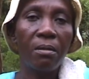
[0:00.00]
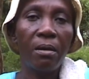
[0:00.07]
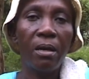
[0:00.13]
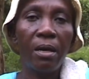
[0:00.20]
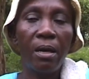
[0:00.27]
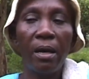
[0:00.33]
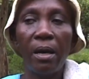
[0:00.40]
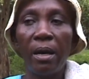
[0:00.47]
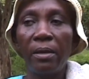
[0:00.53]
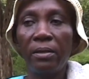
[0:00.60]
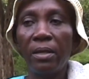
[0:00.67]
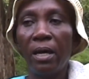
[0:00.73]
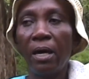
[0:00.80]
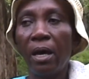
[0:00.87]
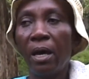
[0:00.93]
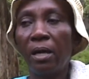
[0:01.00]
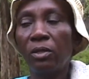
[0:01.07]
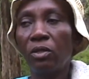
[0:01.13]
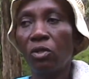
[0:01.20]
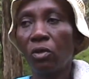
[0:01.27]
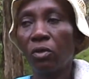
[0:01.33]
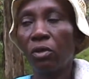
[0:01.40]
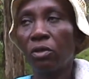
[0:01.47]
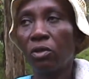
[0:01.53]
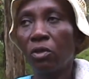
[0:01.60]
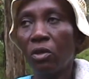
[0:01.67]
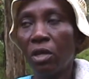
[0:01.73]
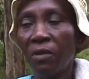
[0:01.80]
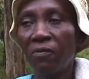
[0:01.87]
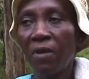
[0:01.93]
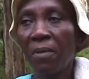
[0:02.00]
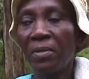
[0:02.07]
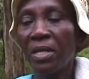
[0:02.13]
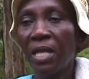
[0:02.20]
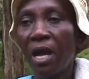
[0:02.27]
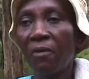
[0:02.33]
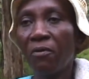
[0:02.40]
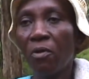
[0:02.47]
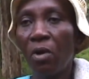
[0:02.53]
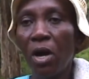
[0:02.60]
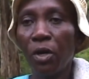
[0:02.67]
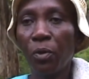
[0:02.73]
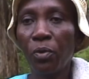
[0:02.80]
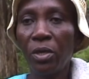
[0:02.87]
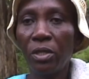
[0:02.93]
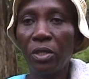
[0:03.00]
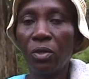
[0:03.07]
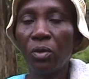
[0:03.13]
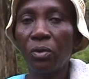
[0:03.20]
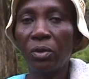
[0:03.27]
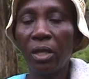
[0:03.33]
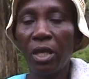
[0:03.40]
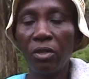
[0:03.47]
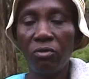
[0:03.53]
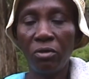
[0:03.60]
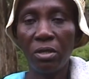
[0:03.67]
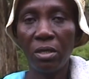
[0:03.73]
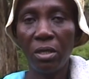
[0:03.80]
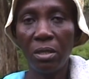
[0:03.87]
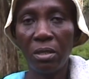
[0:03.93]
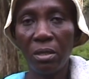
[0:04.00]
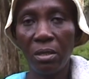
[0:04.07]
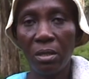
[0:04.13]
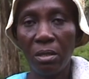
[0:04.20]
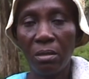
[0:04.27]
and, uh, and, and, and suck, suck, it from it if you want to squeeze it out.